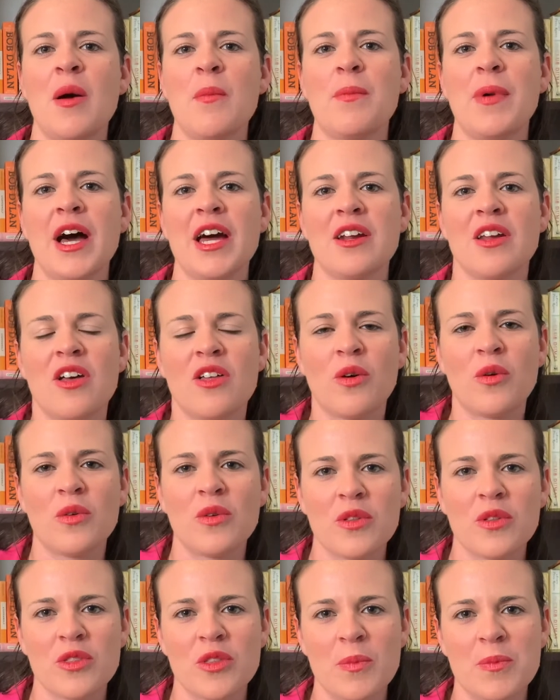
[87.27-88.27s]
but
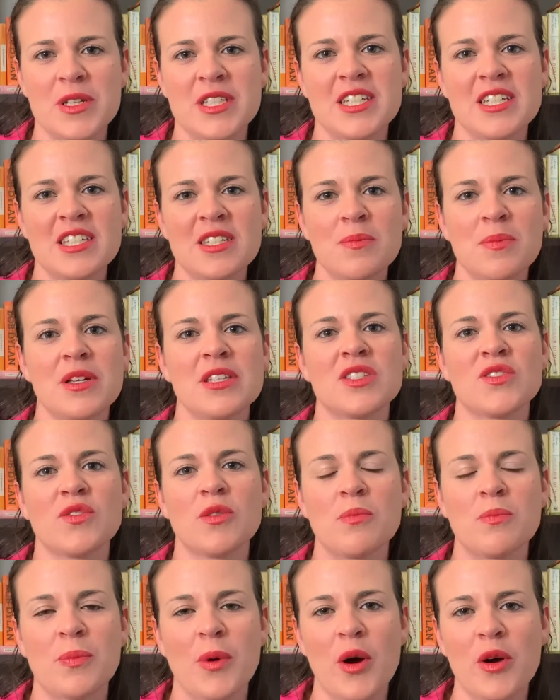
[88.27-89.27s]
the participants
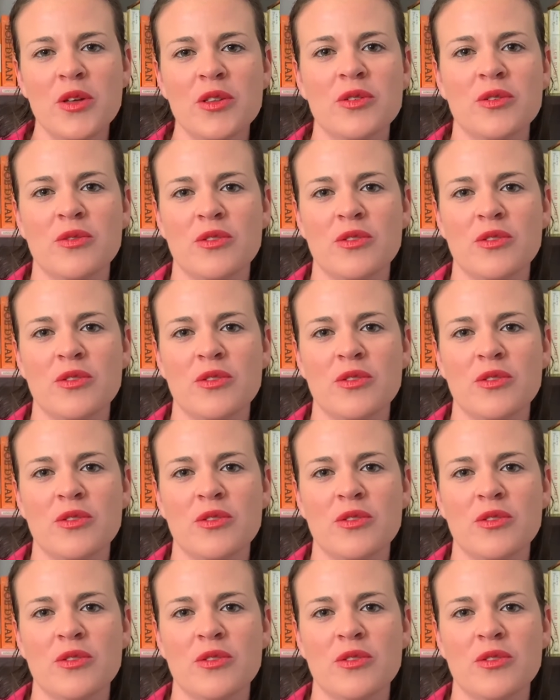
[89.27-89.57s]
from both